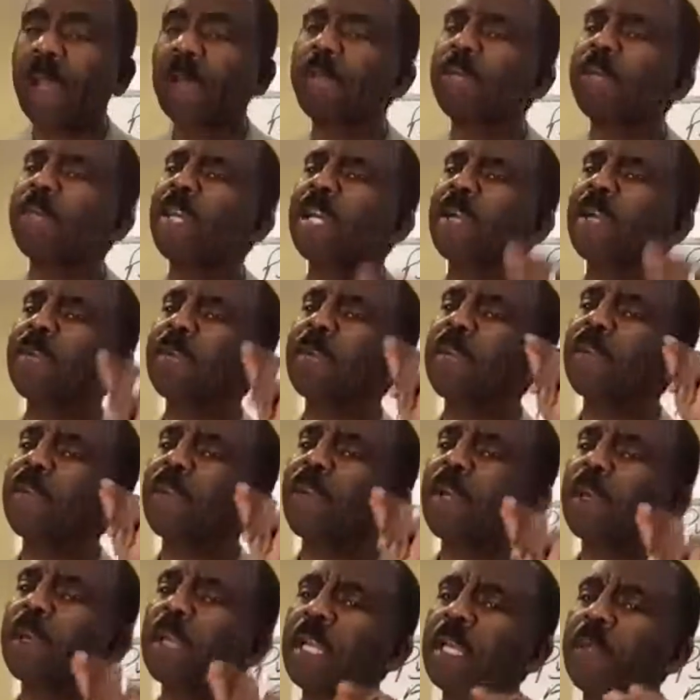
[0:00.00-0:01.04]
a very,
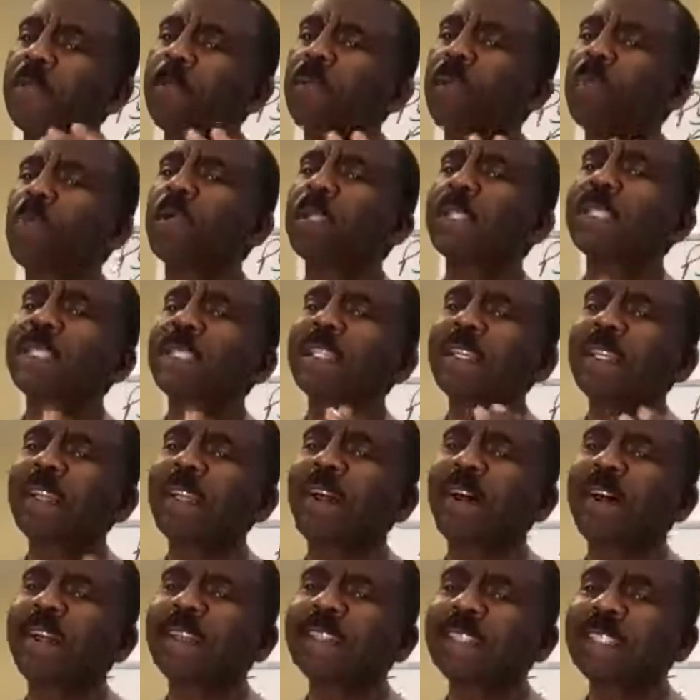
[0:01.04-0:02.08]
very important
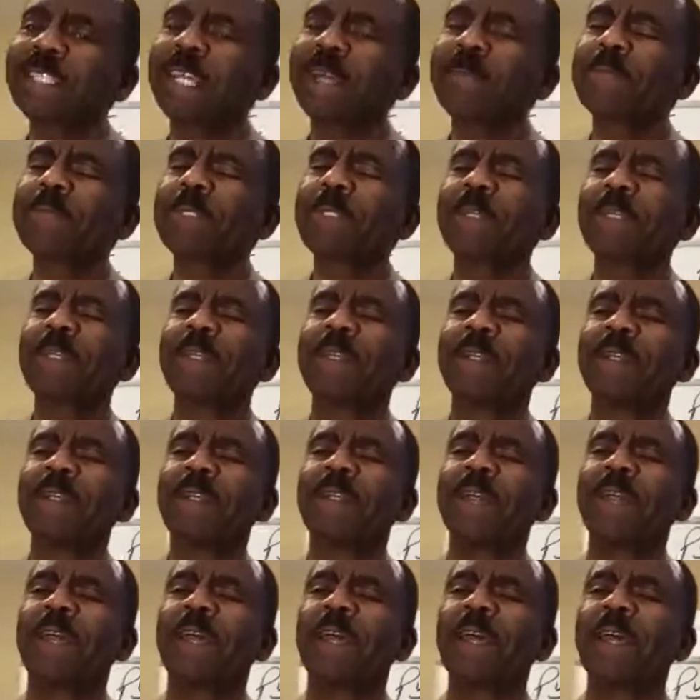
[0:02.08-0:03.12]
concept.
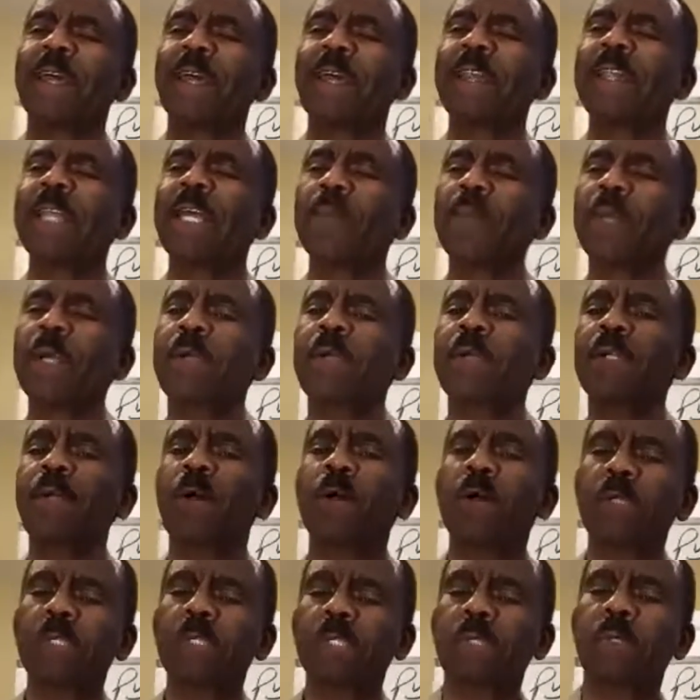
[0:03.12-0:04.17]
And then we're going to
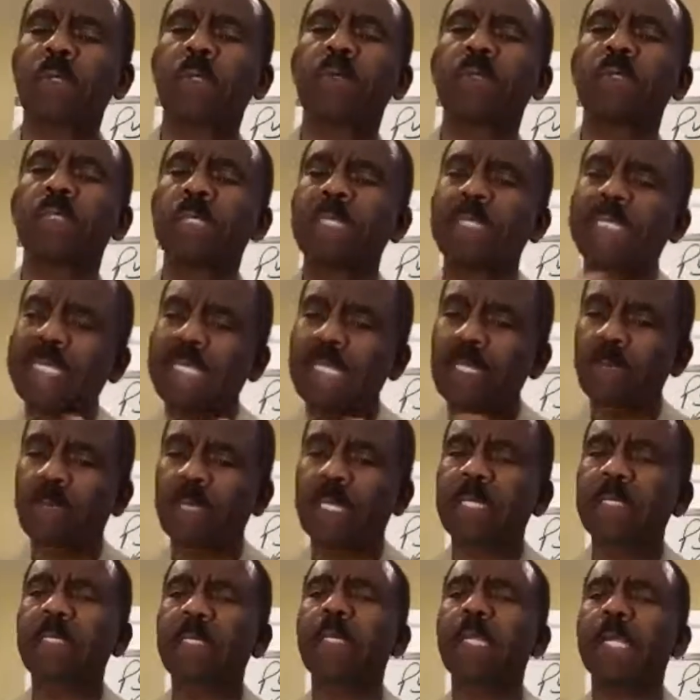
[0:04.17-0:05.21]
also deal
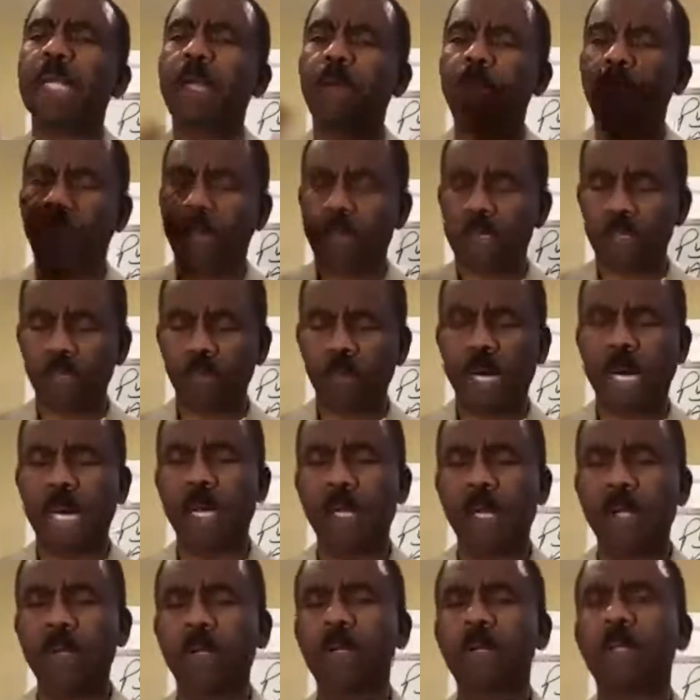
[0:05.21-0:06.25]
with the area of a
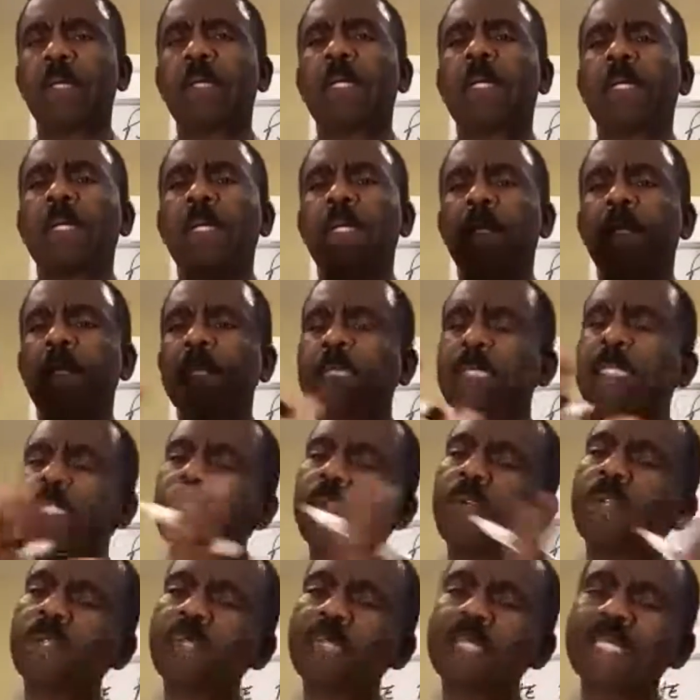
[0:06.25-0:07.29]
triangle. This is
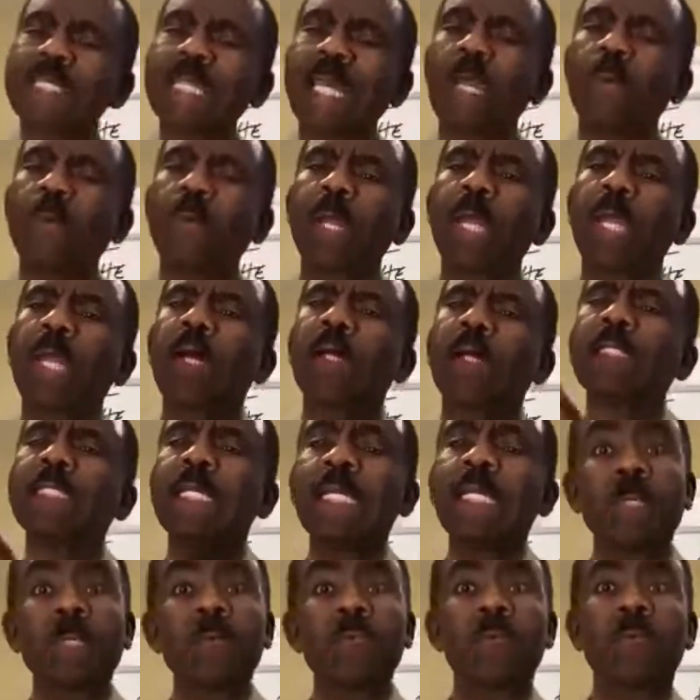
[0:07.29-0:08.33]
going to segue us
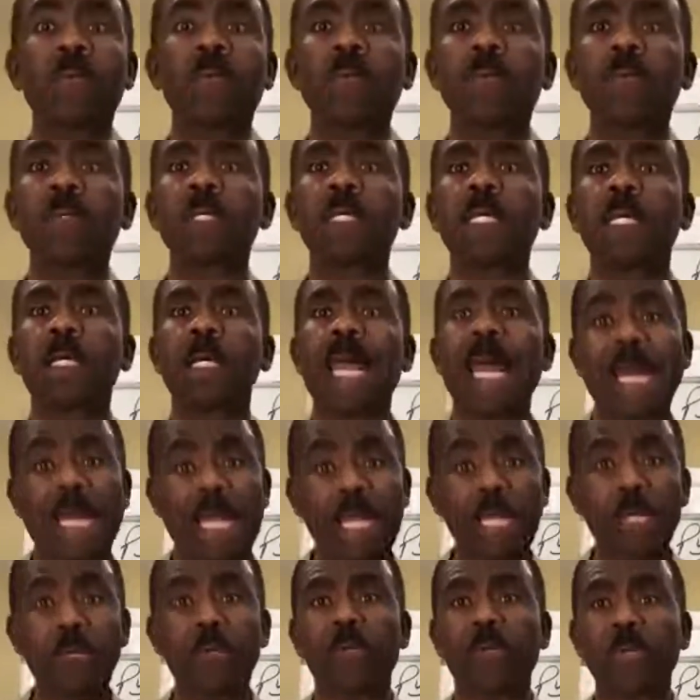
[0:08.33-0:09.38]
into an
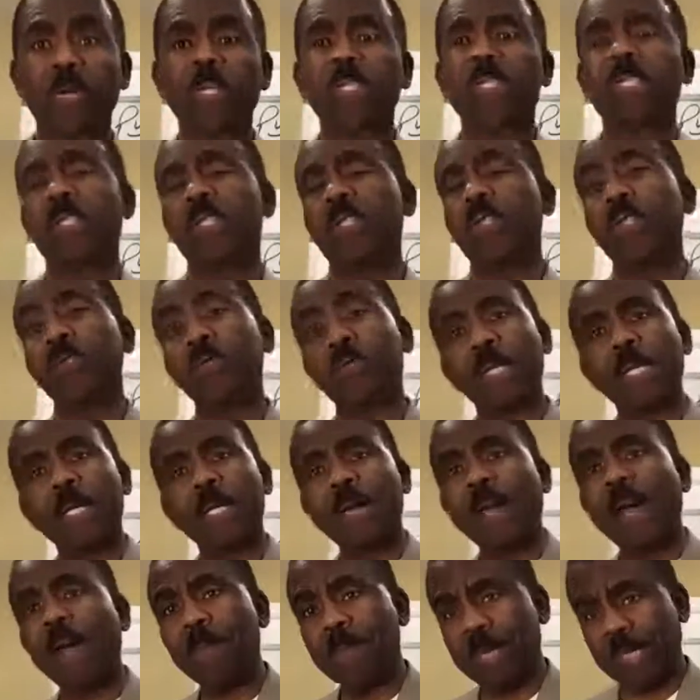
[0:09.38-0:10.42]
introduction to
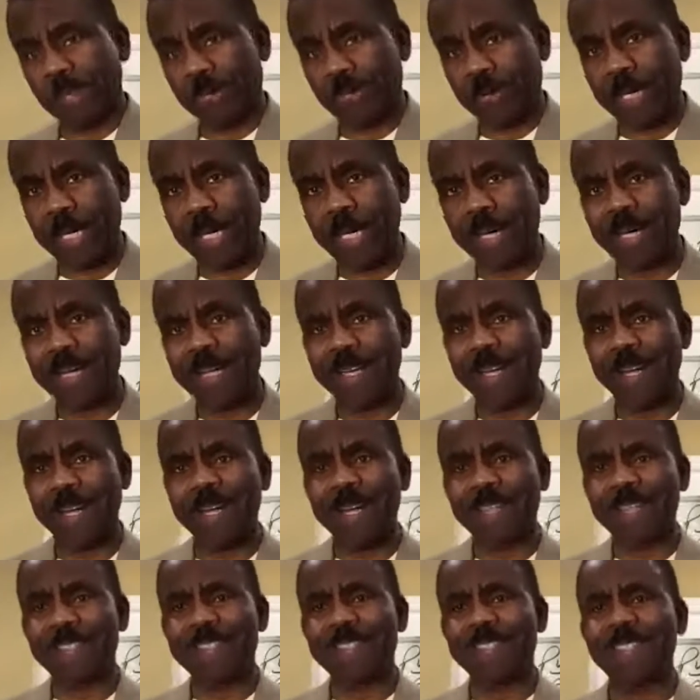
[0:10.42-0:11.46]
trigonometry.
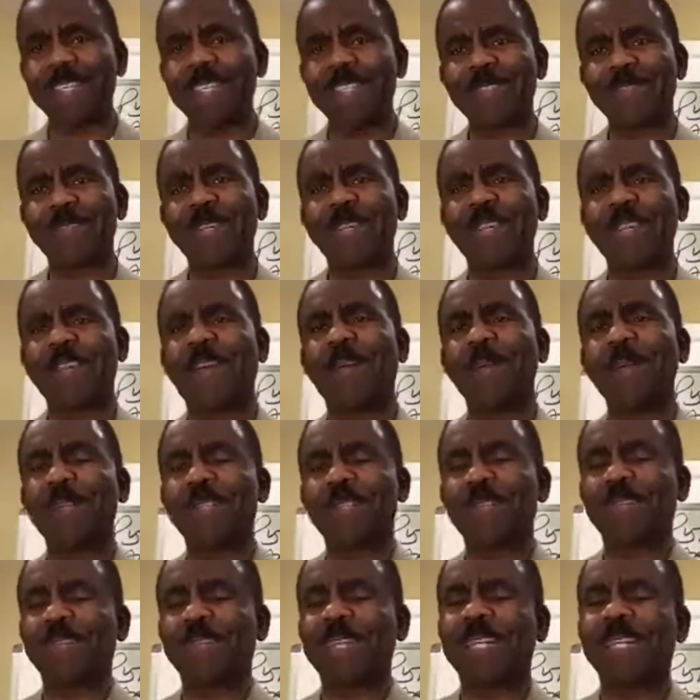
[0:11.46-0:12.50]
Yes,
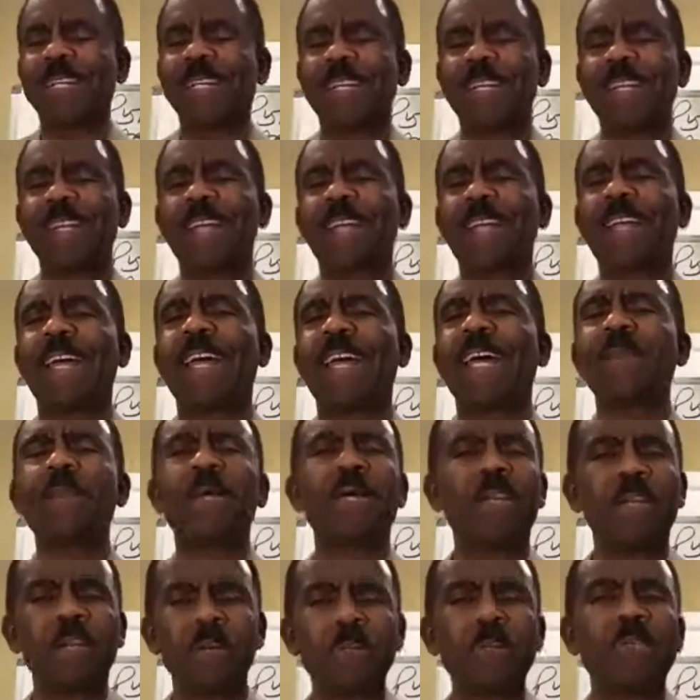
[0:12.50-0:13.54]
trigonometry. And we're
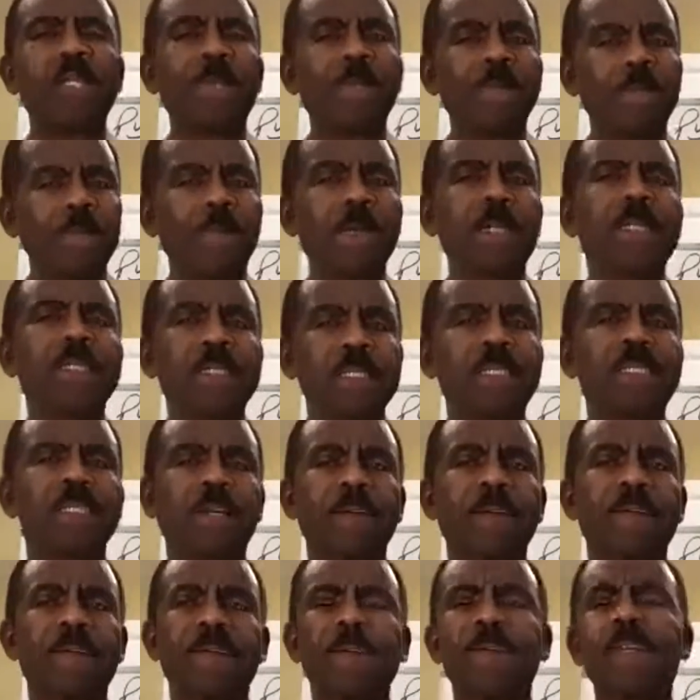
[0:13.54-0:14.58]
going to do some fun
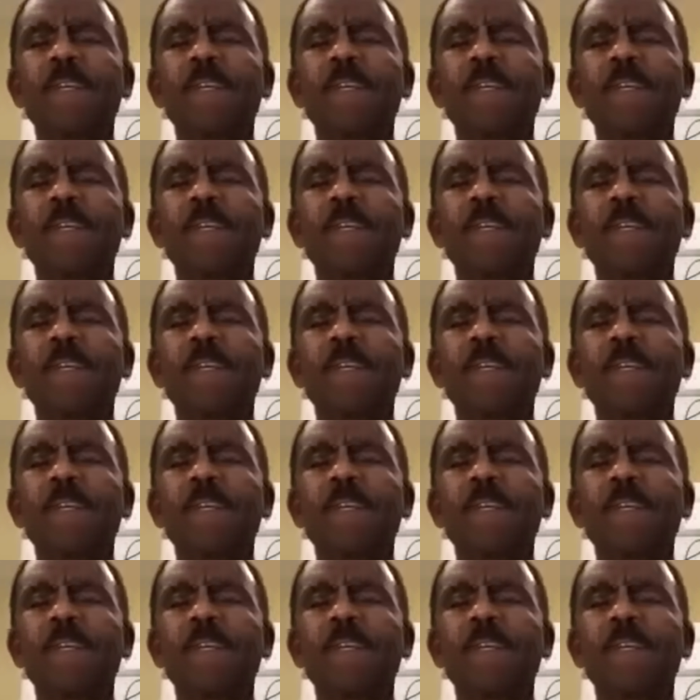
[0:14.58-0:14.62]
stuff.